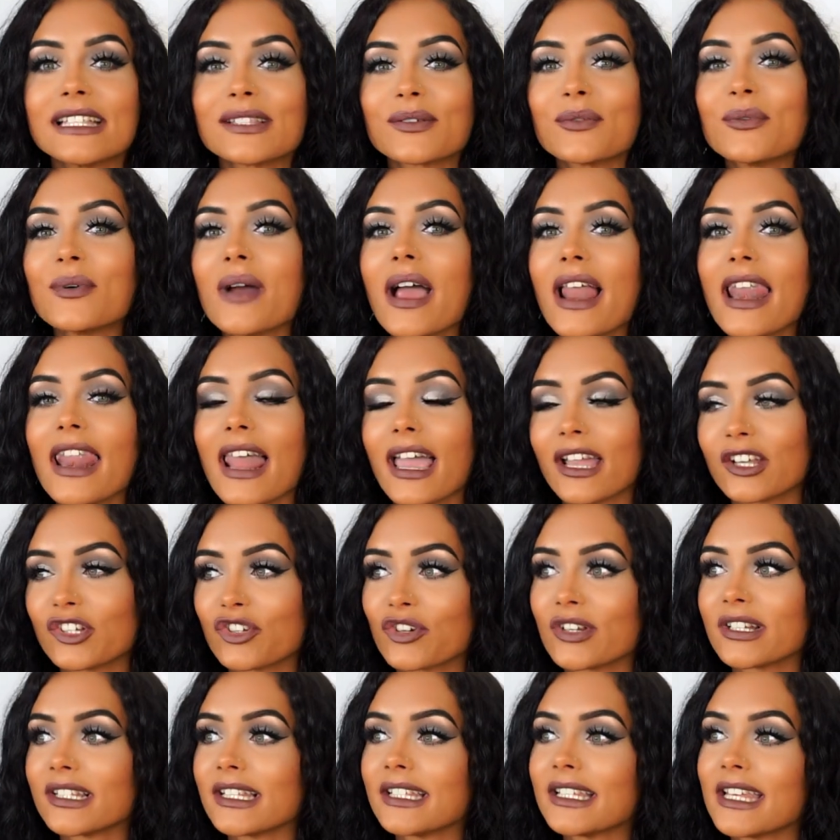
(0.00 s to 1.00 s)
it's all
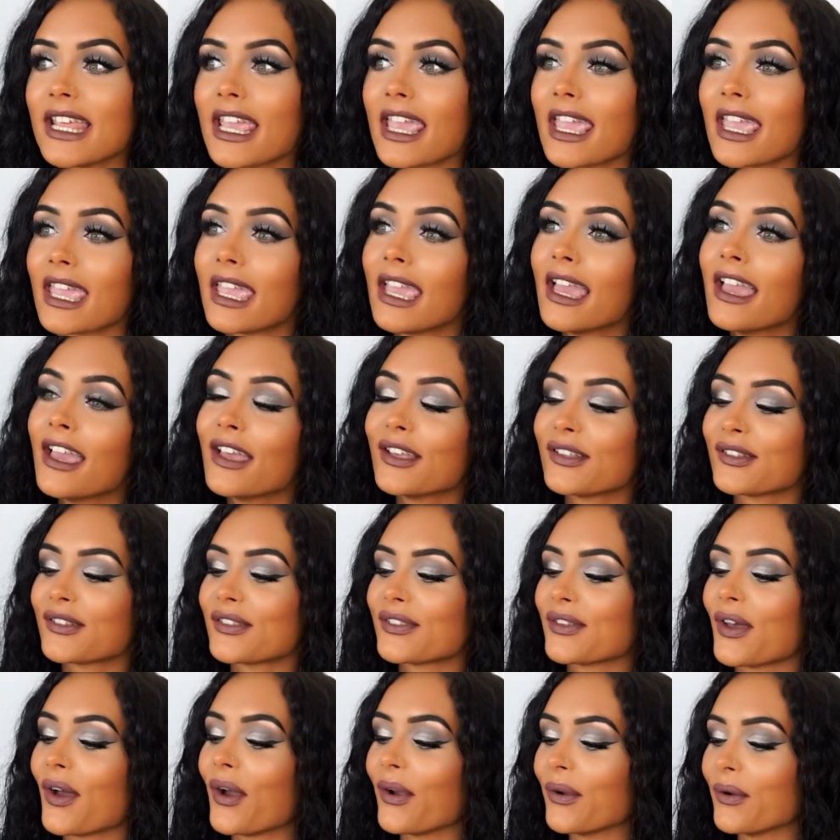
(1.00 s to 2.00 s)
electricity.
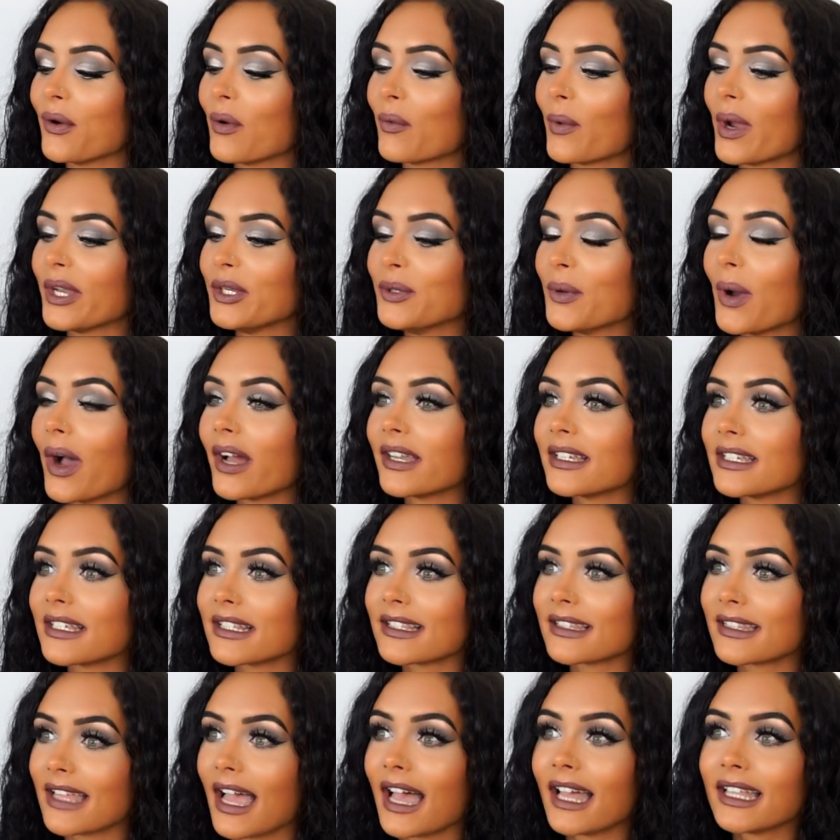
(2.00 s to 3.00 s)
So when you
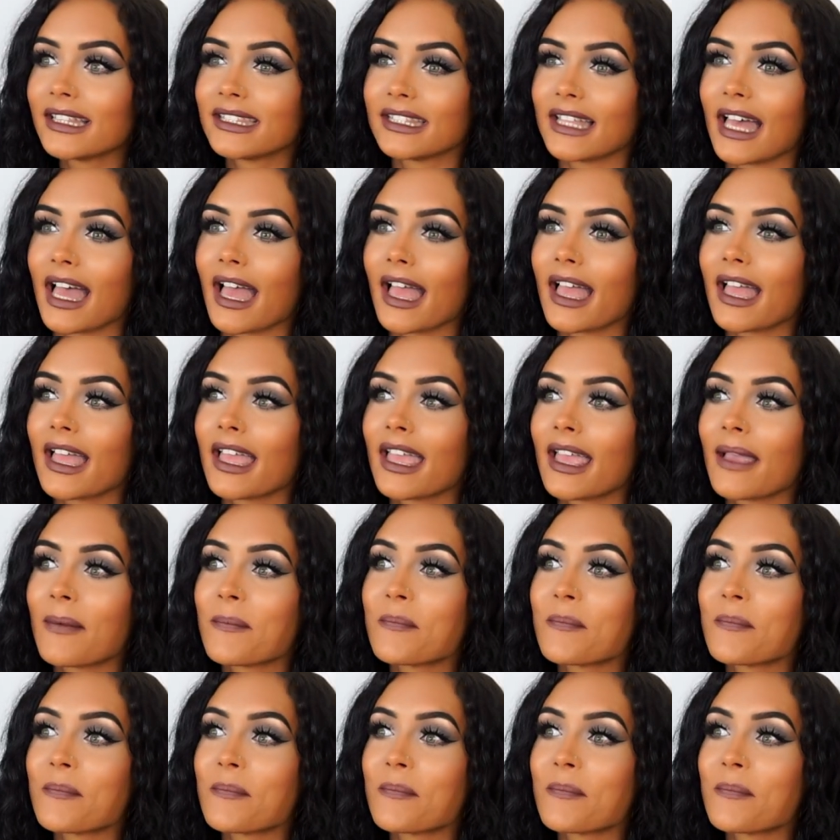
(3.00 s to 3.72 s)
understand that,